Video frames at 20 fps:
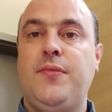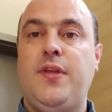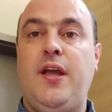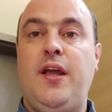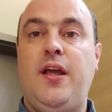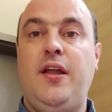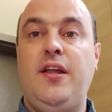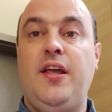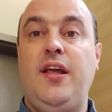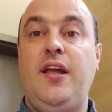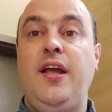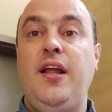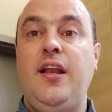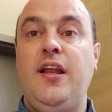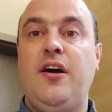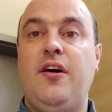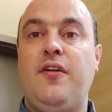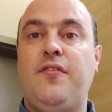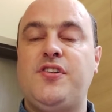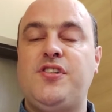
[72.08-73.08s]
in the
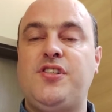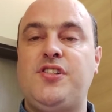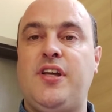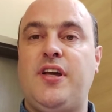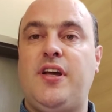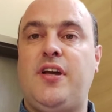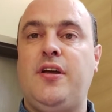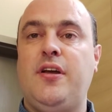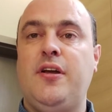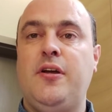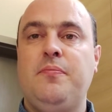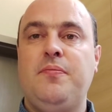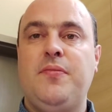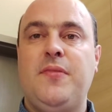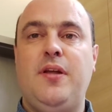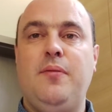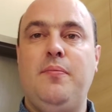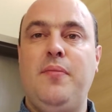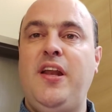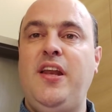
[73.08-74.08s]
healing of a sick,
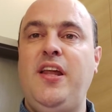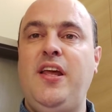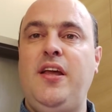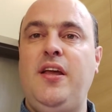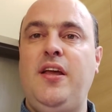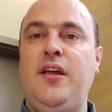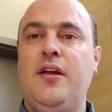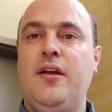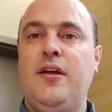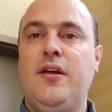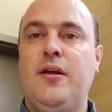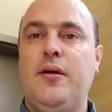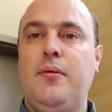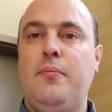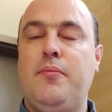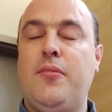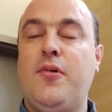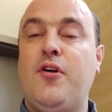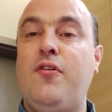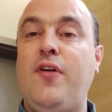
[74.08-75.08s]
in many
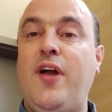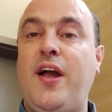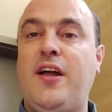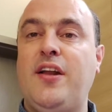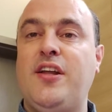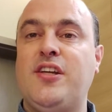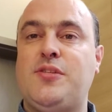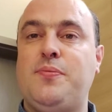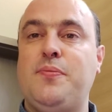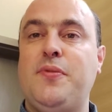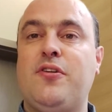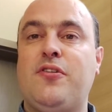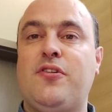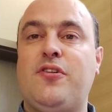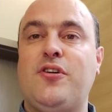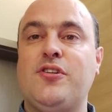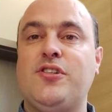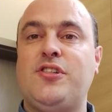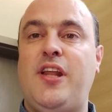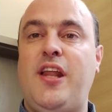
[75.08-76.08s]
miraculous
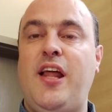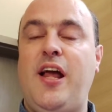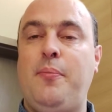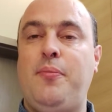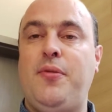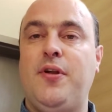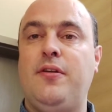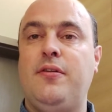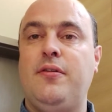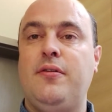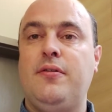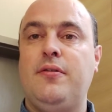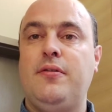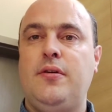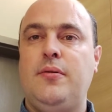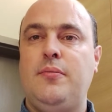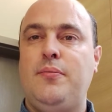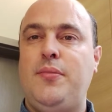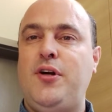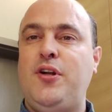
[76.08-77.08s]
miracles that happen,
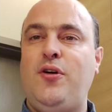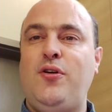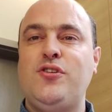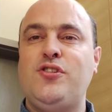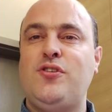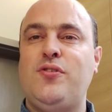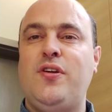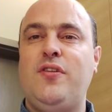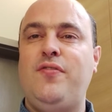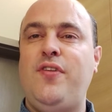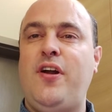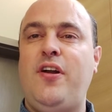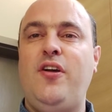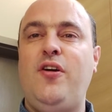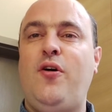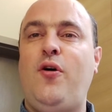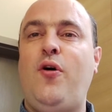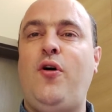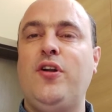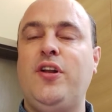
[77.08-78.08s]
but also in very
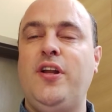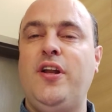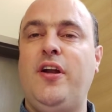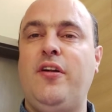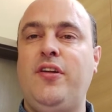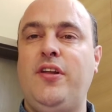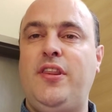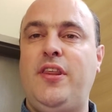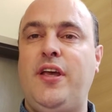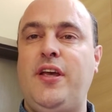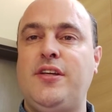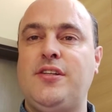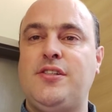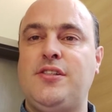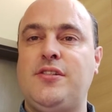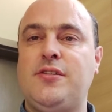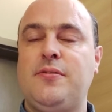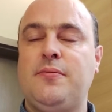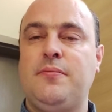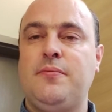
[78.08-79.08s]
ordinary things.